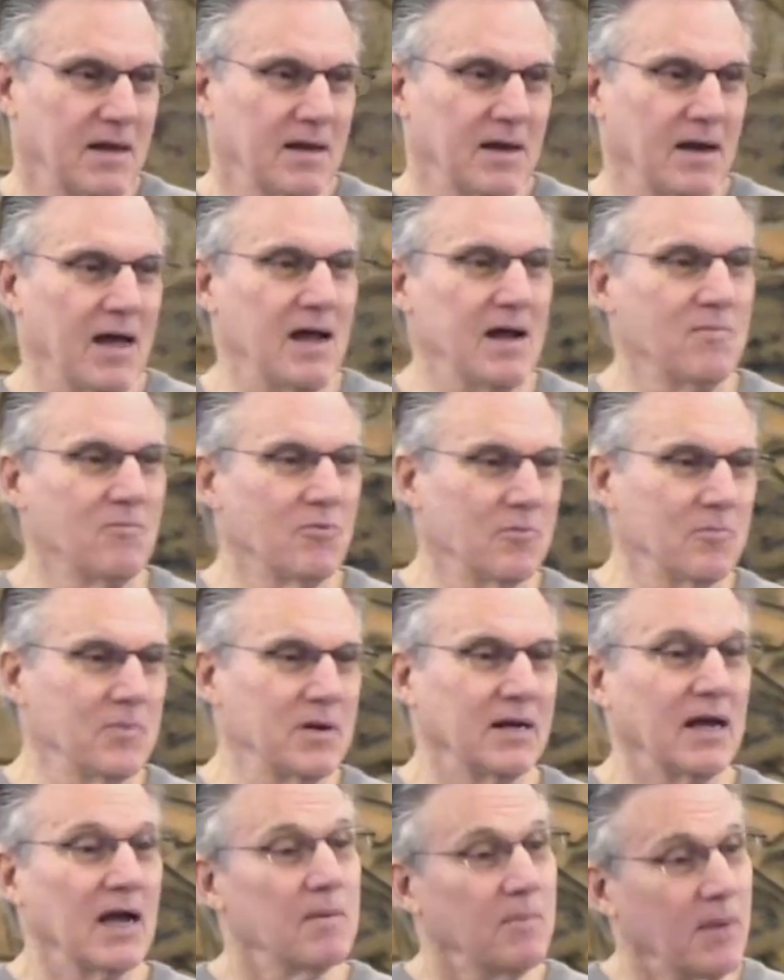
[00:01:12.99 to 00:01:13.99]
And
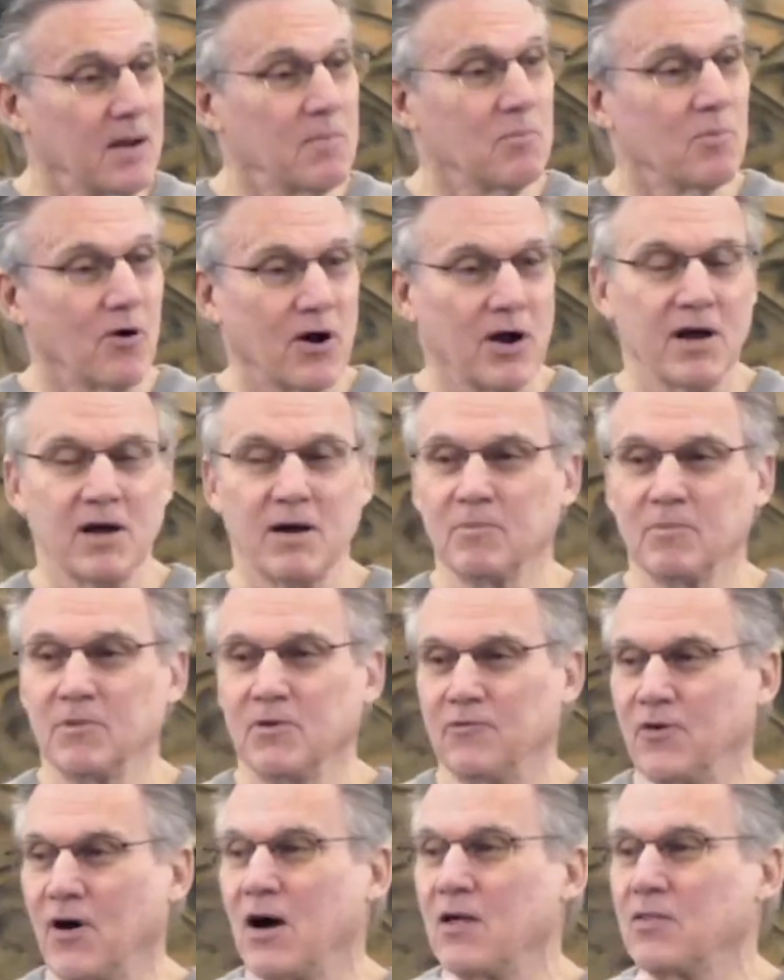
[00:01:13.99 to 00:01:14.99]
Abram became Abraham,
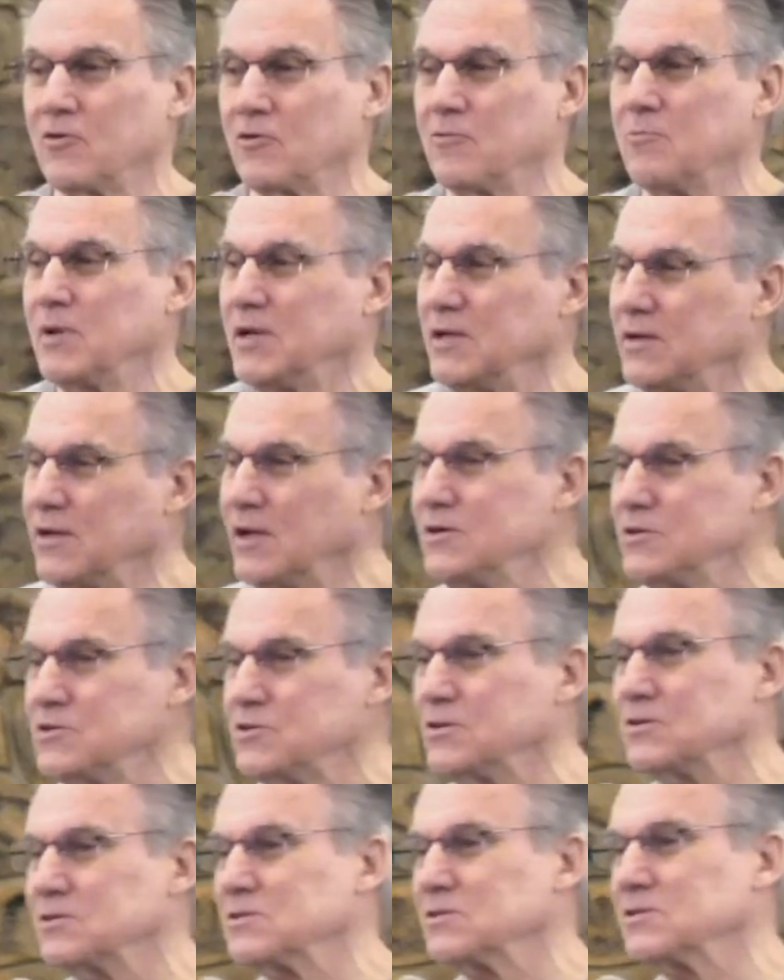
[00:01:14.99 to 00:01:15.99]
the father of many
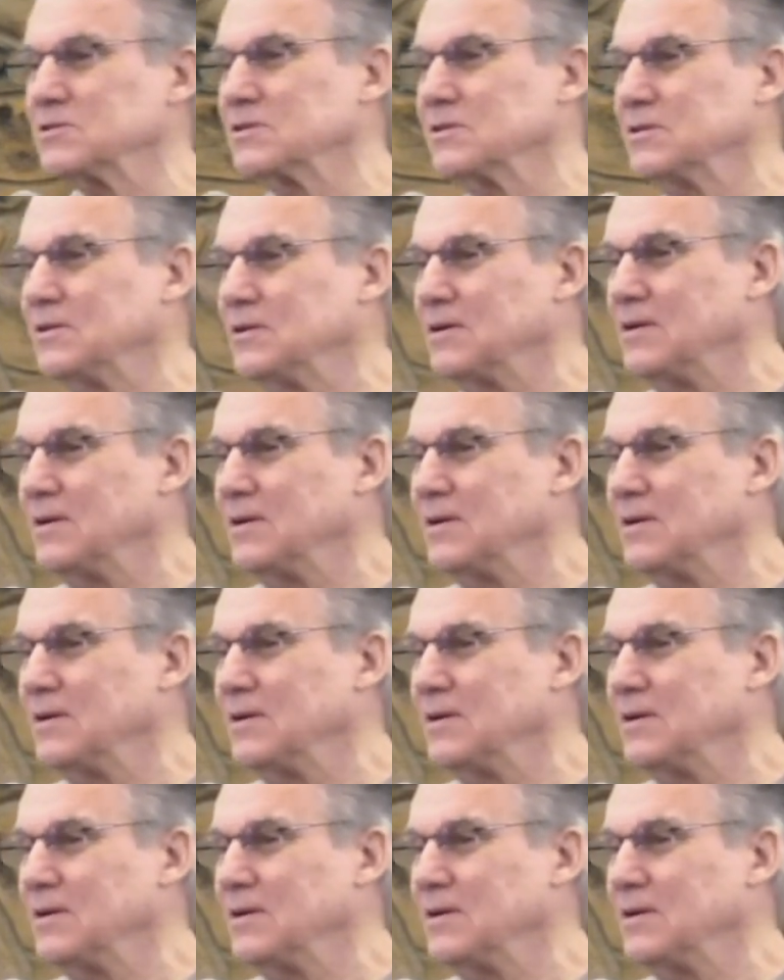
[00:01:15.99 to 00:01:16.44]
nations,